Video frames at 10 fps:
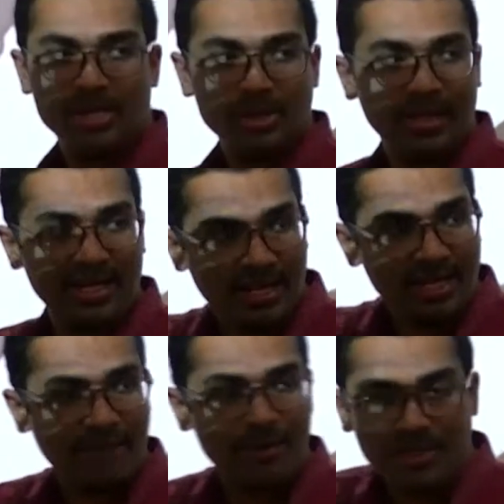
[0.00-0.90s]
so that they
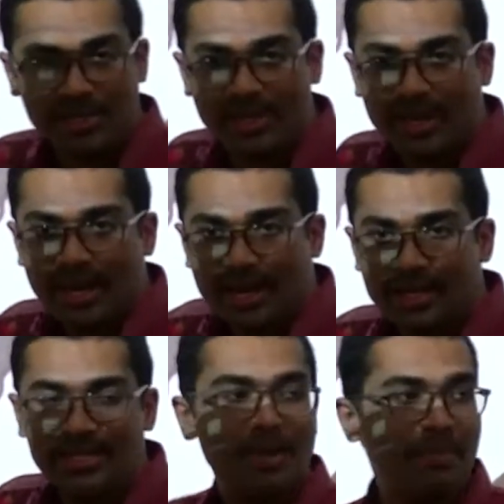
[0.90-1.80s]
diffuse in and
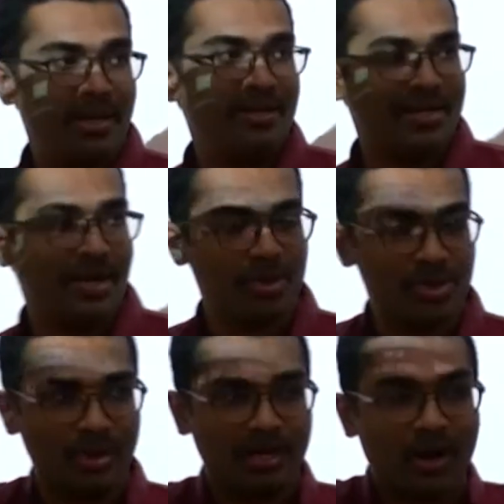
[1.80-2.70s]
they separate it out?
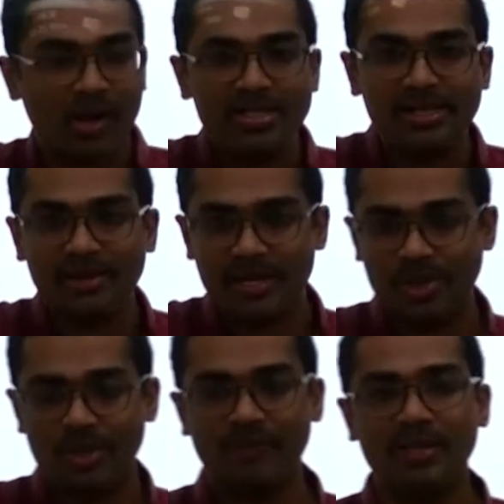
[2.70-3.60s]
So the
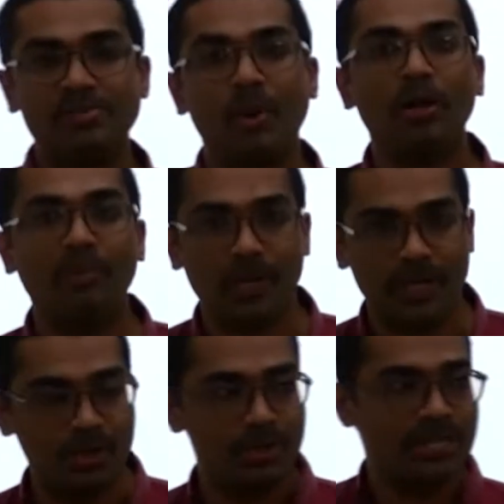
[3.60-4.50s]
concentration of the small
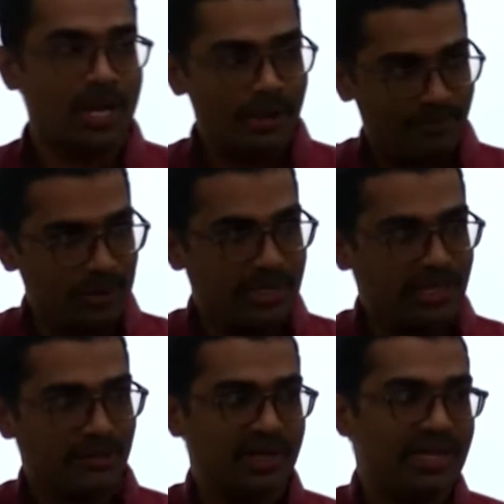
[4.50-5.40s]
molecules would
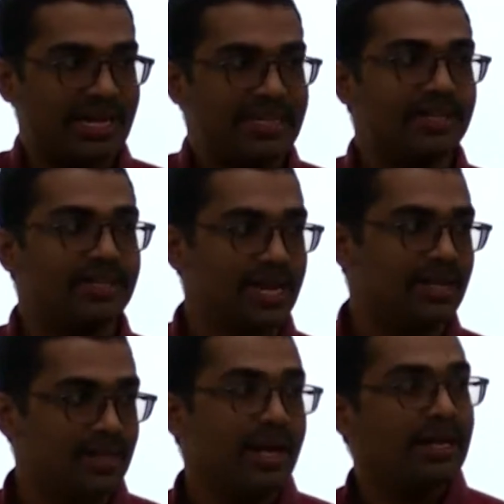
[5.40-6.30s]
determine the
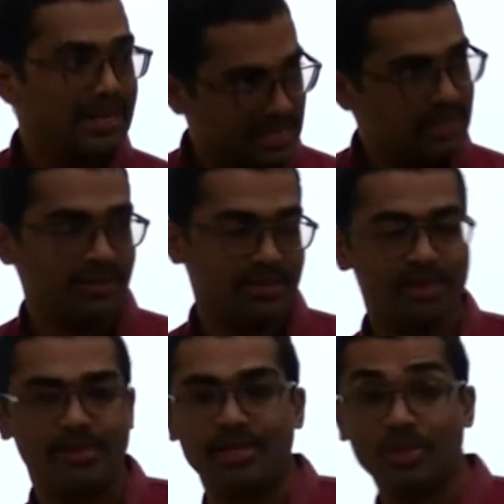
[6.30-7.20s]
interchain
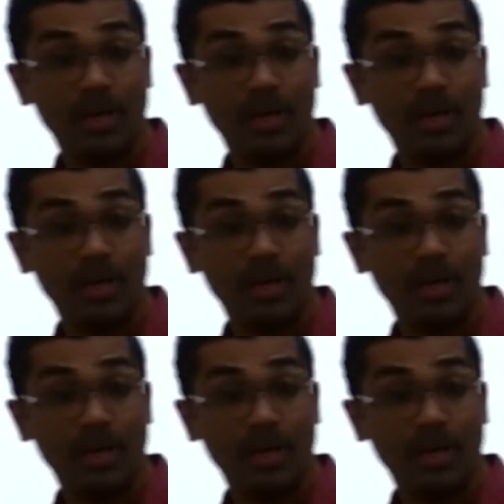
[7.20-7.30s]
distances and so